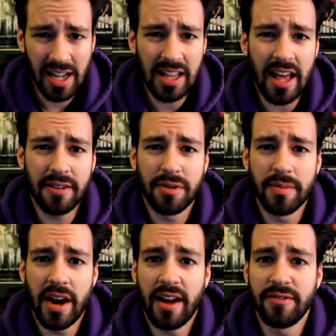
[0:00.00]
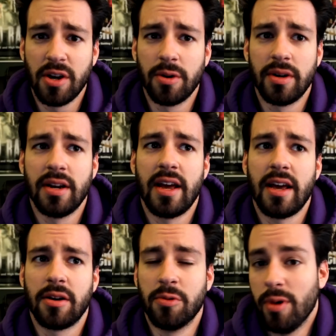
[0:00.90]
a lot of them that I've known
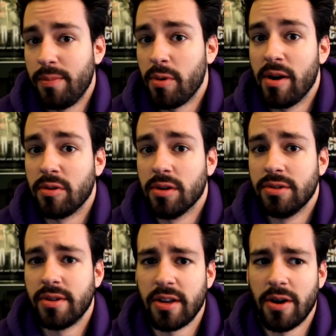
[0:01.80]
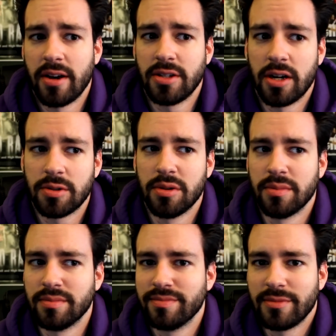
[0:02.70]
grew up around girls, so they know how to talk to
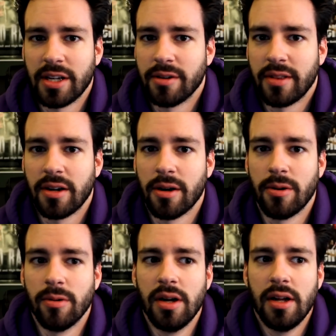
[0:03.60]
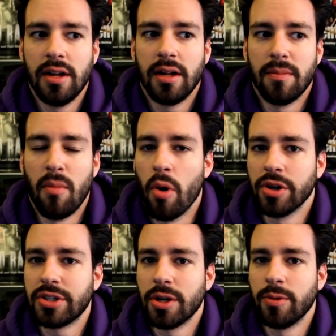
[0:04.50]
them, you know, they know more
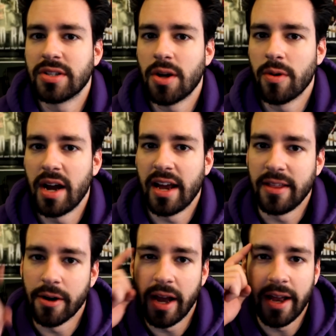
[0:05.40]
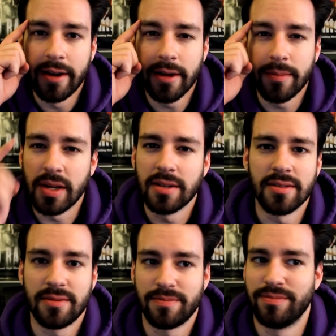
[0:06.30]
so what's going on in their head,
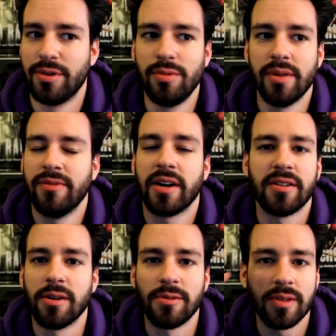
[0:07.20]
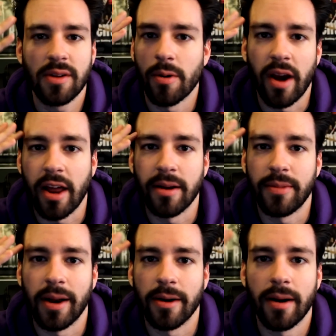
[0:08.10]
because who the fuck knows what's going on up
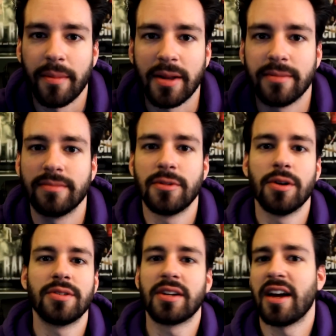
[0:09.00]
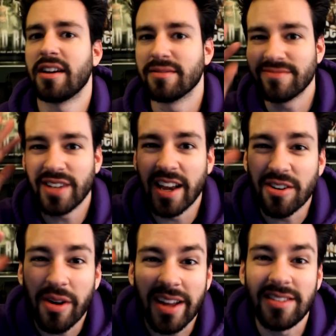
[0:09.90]
there? I mean, girls are kind of kind
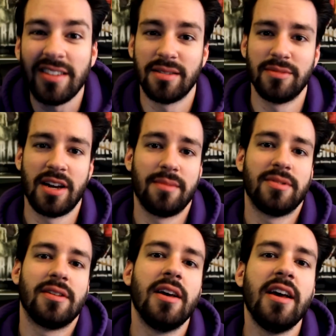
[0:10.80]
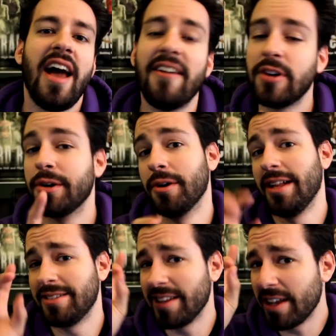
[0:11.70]
of crazy sometimes. Every girl
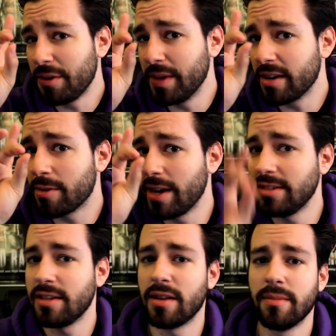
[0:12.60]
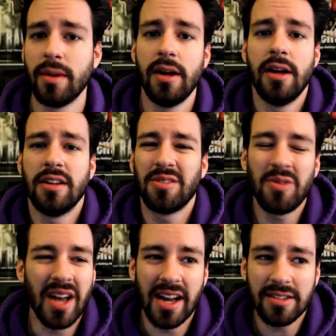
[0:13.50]
has a little bit of crazy in them, so
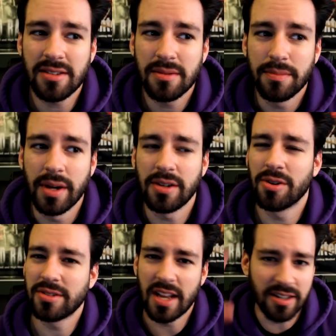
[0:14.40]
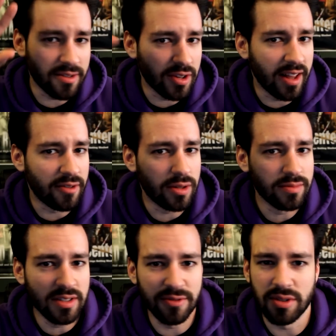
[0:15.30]
do guys, but girls on a different level,
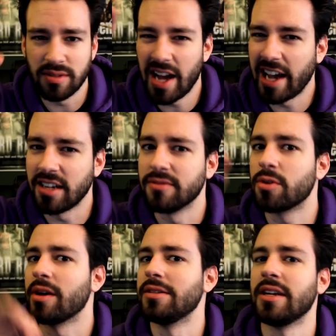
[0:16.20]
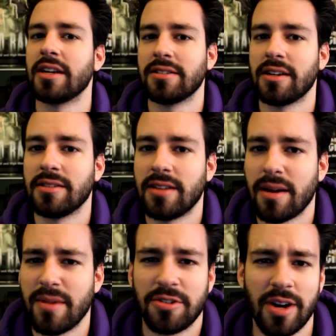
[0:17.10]
different kind of crazy, I guess I could say.
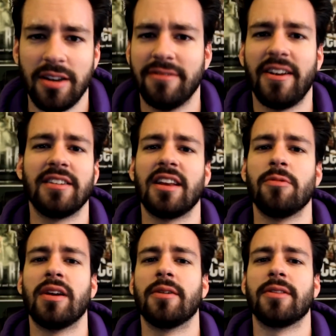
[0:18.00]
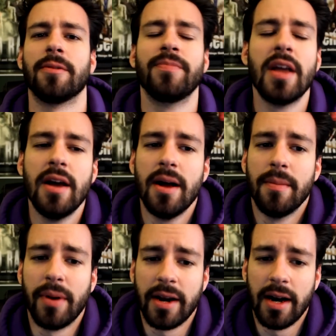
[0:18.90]
I'm not trying to offend anyone out there.
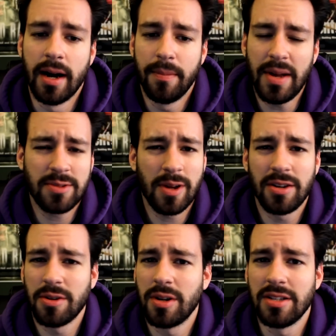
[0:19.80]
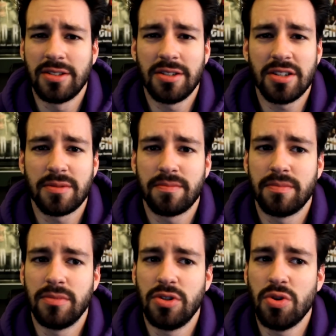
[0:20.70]
But uh, best way to do it is to just
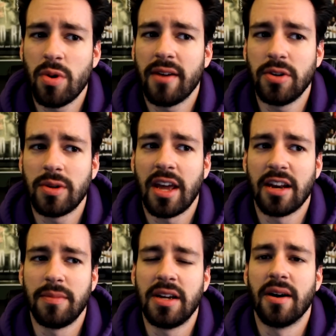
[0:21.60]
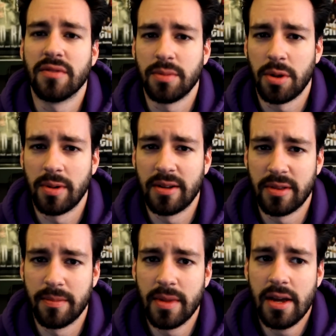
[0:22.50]
do whatever you can to be comfortable around them.